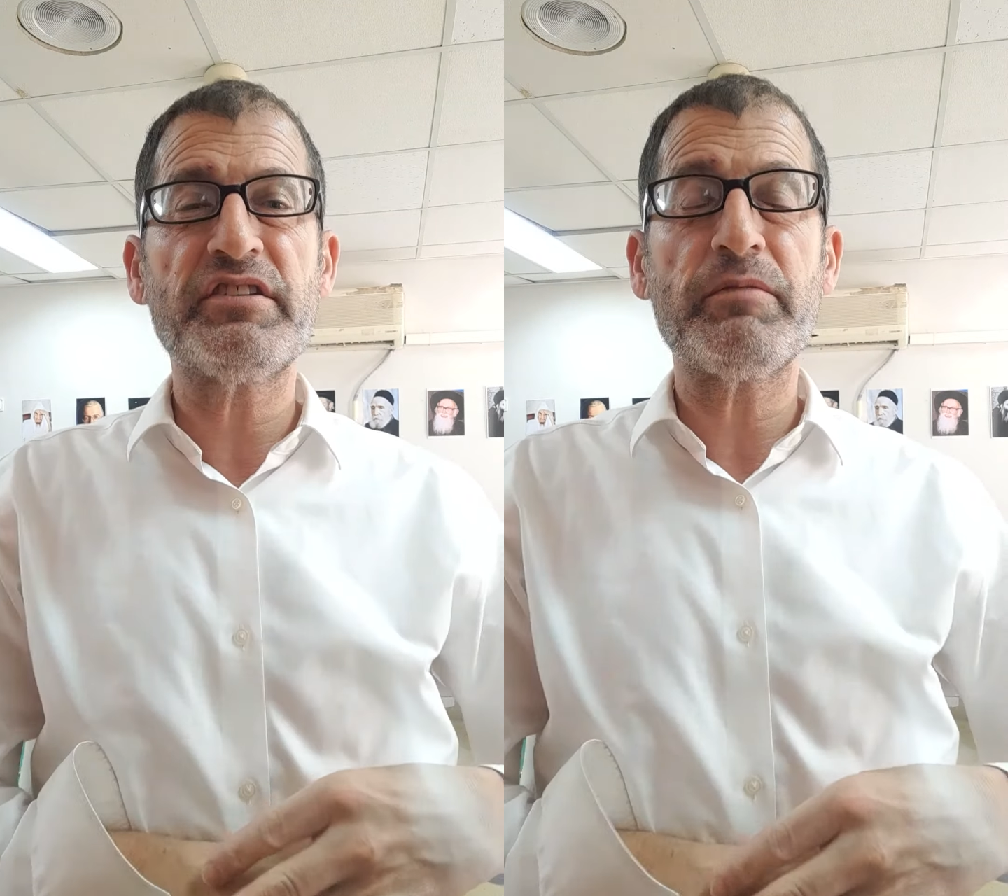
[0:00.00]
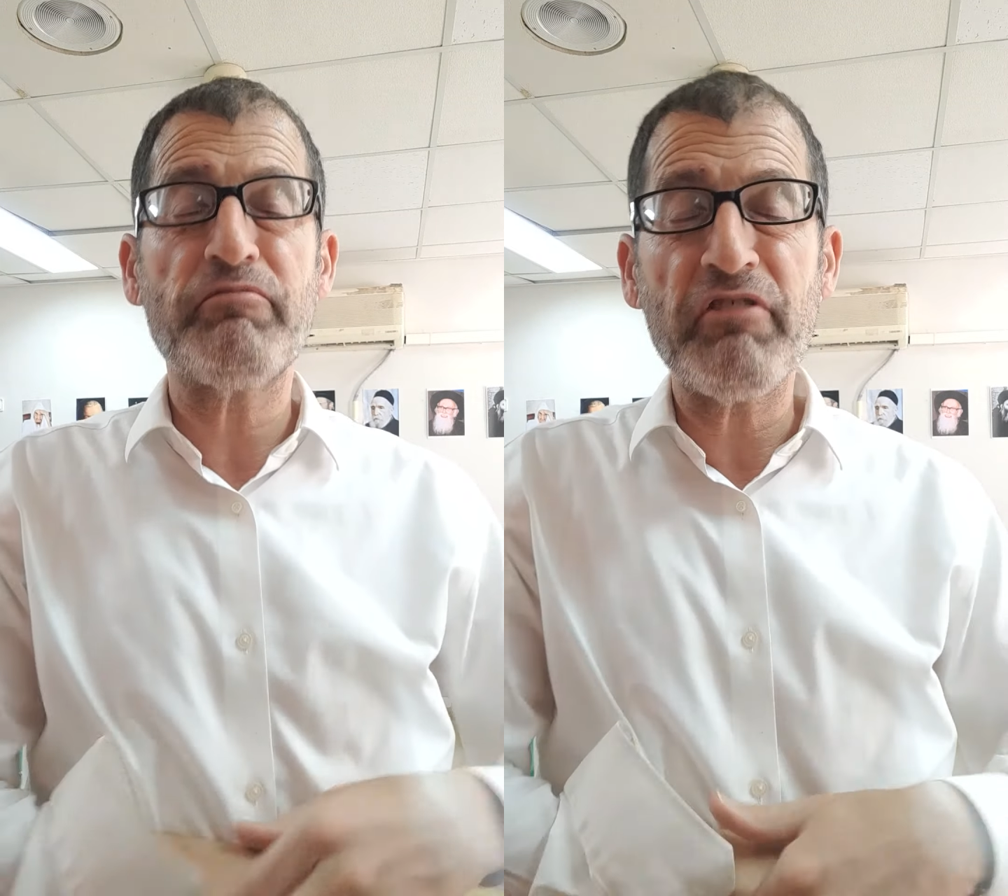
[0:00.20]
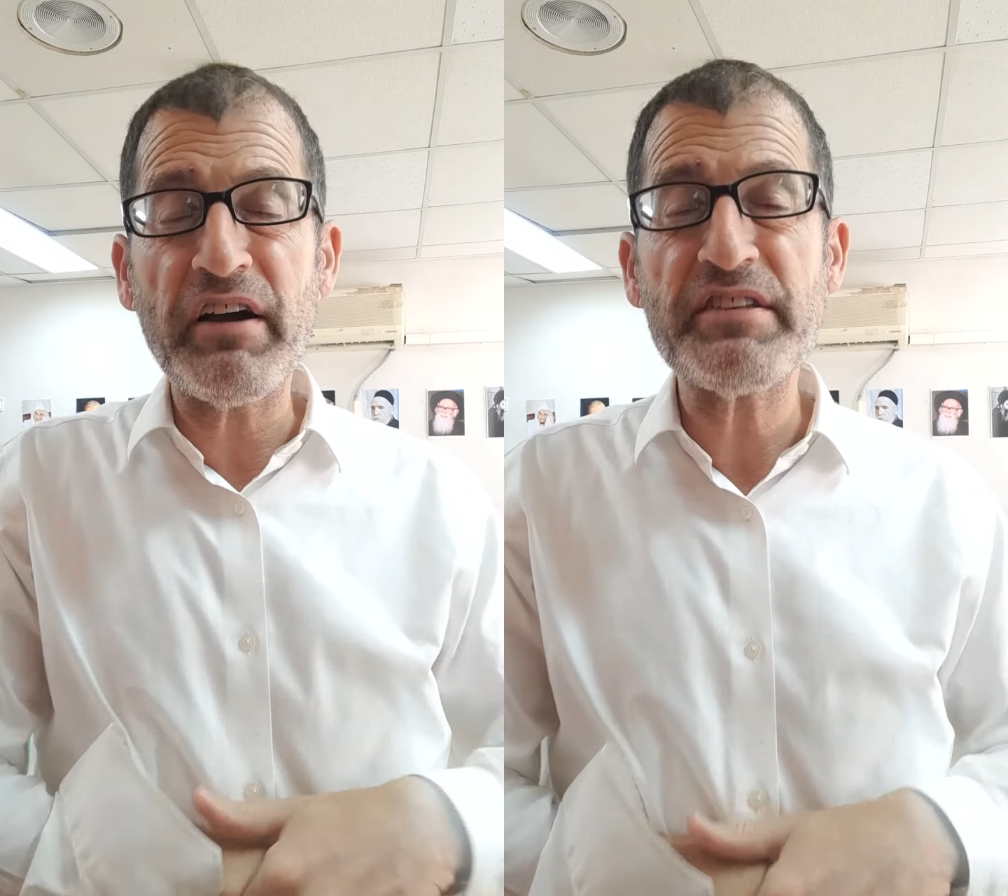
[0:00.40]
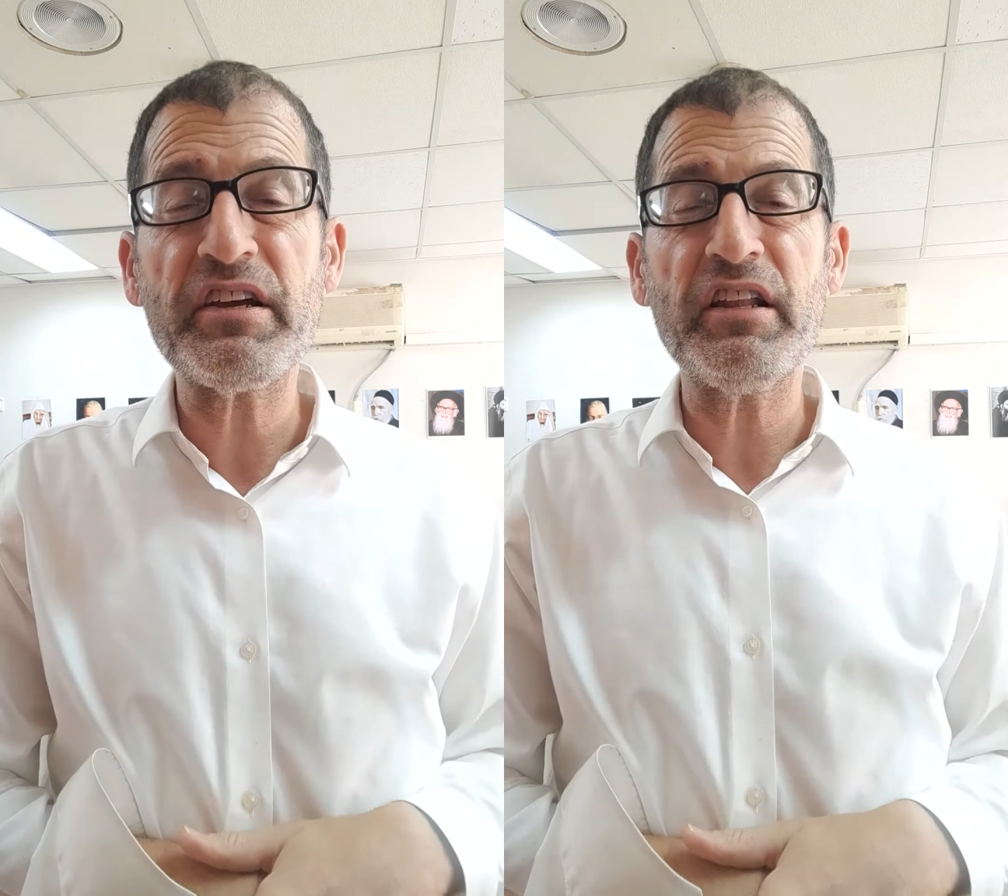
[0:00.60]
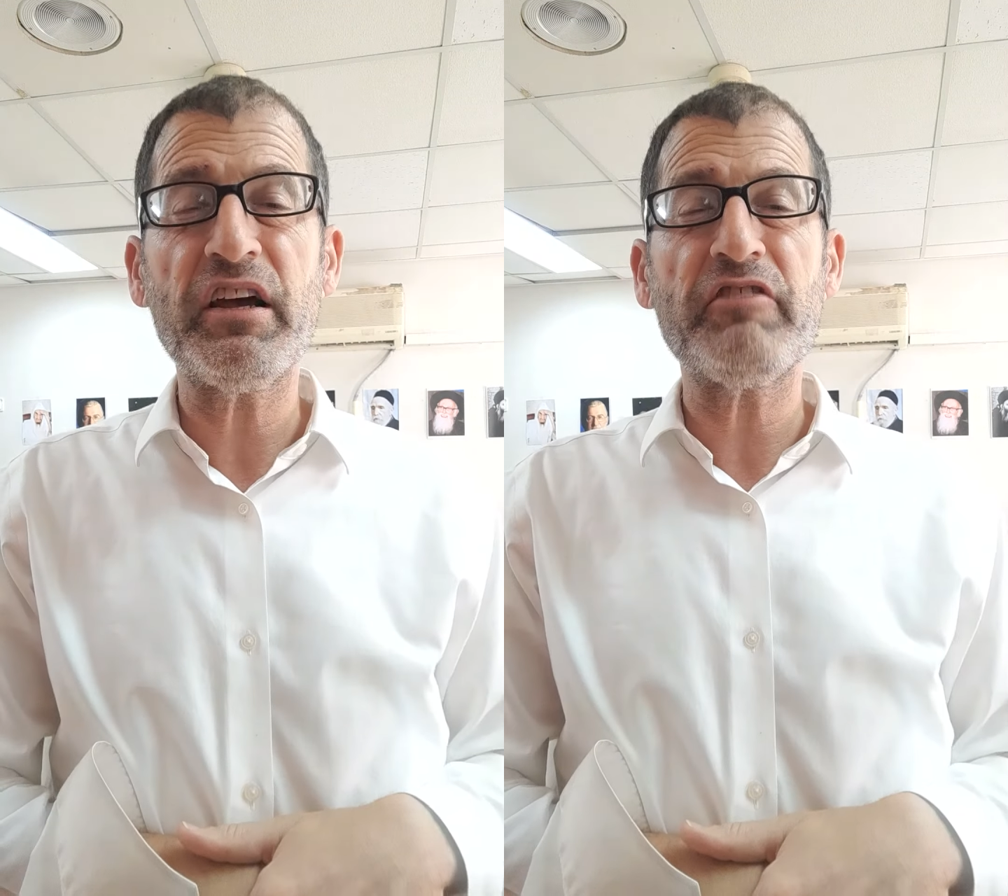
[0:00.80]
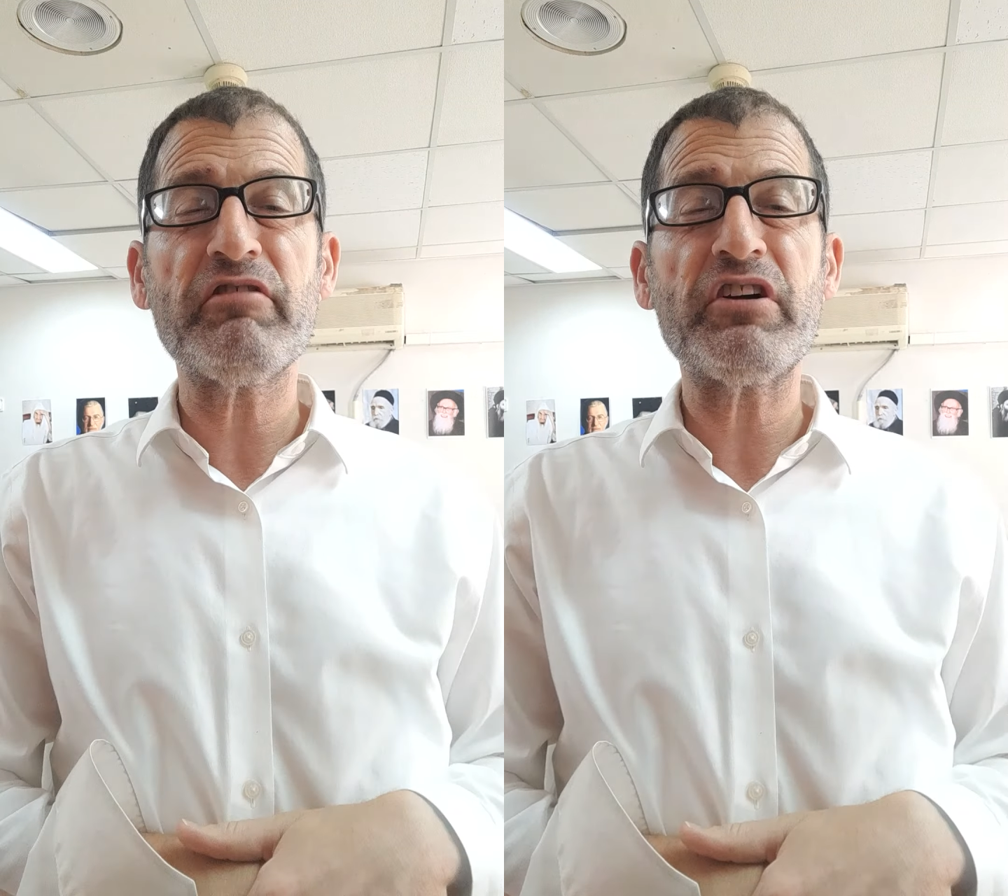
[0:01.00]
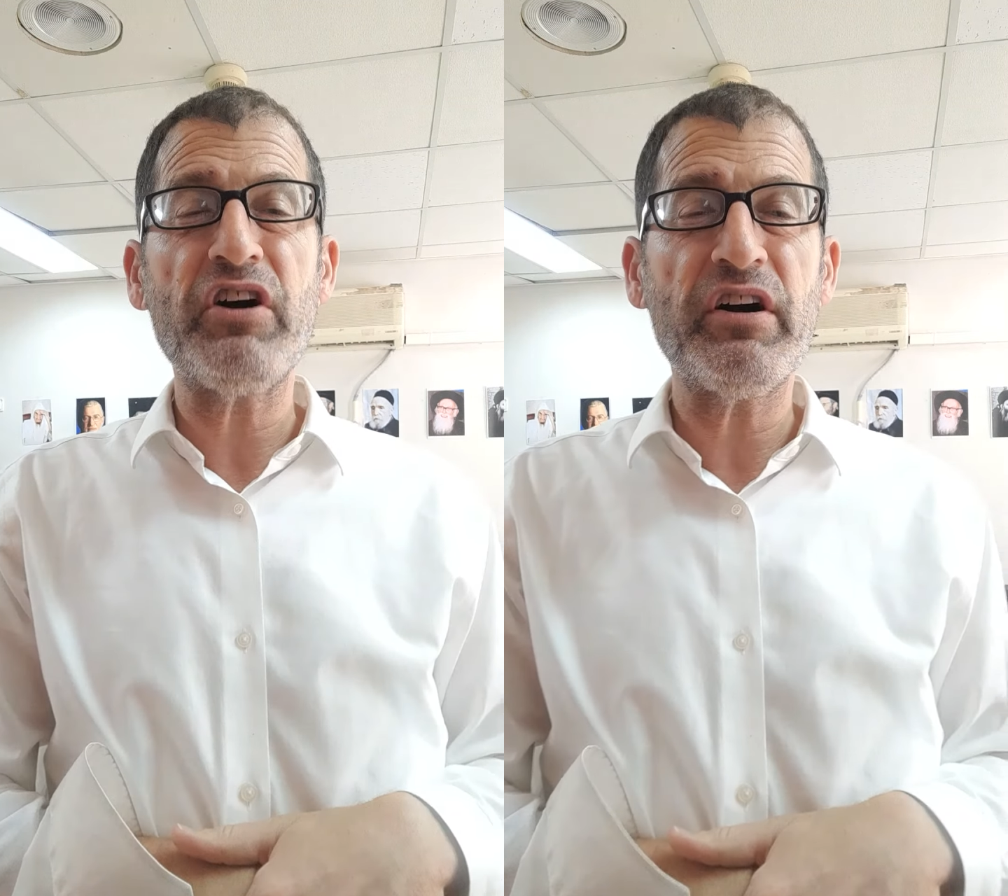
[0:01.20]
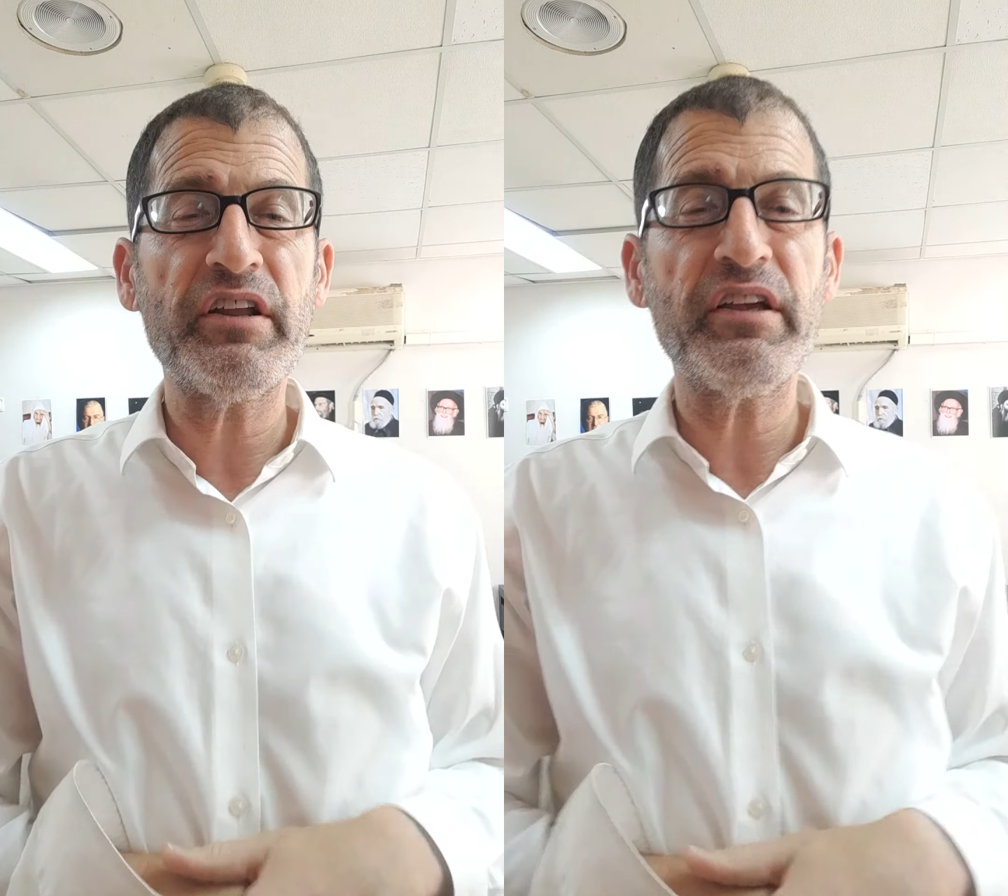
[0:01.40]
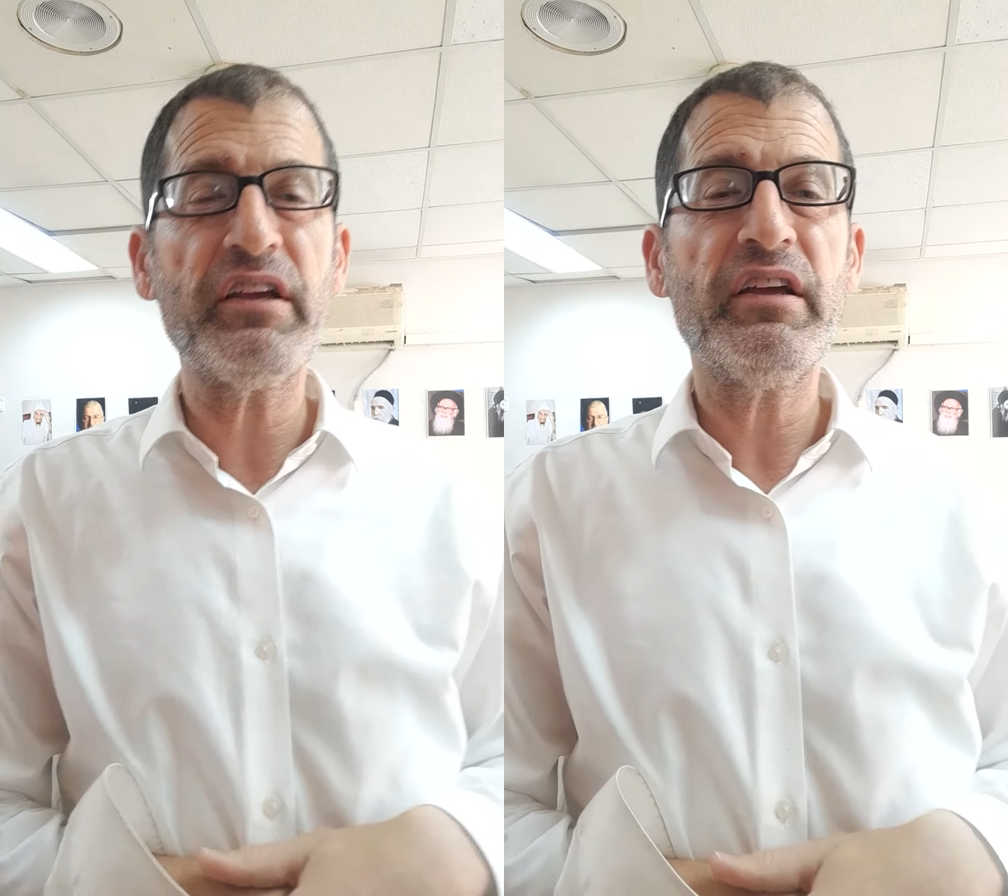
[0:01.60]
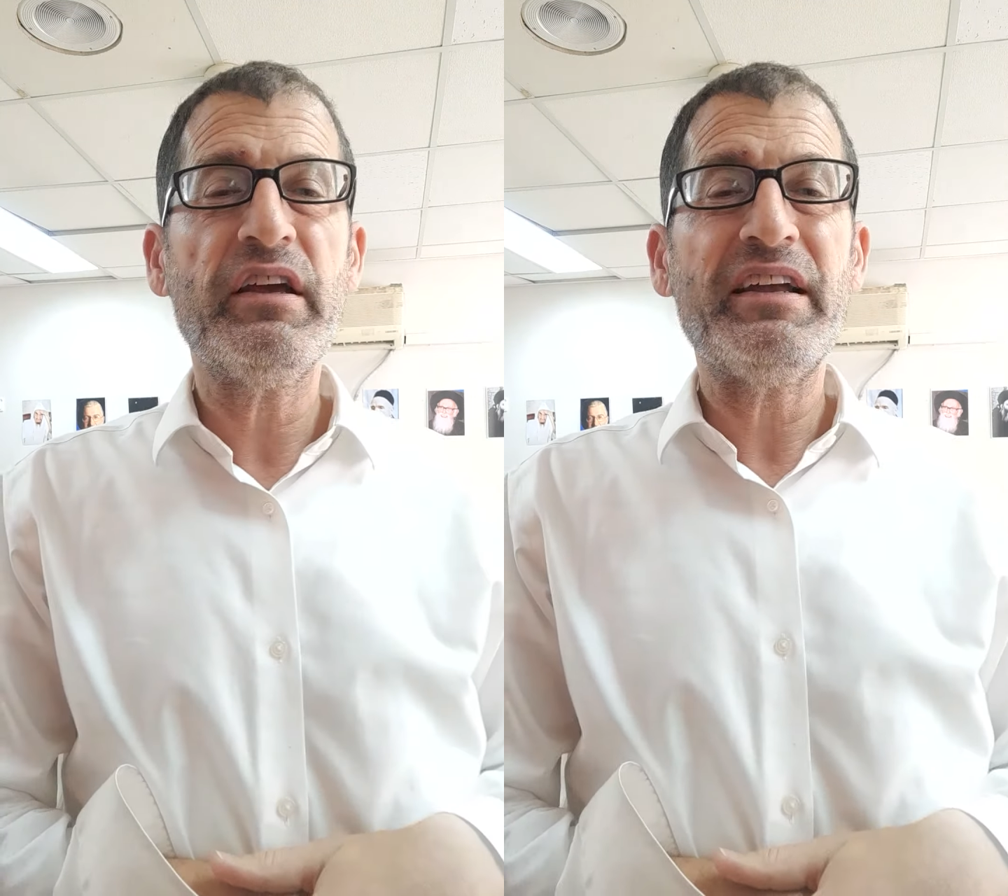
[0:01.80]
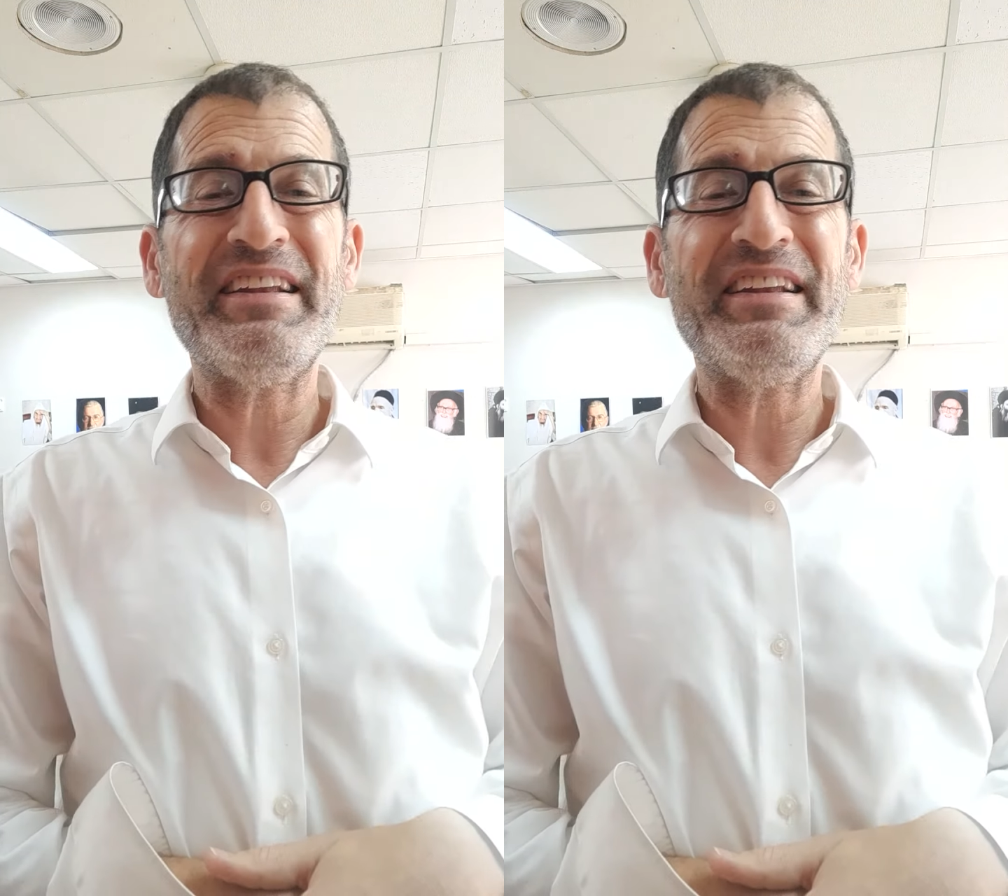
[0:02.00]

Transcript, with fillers: Surprising Halacha Regarding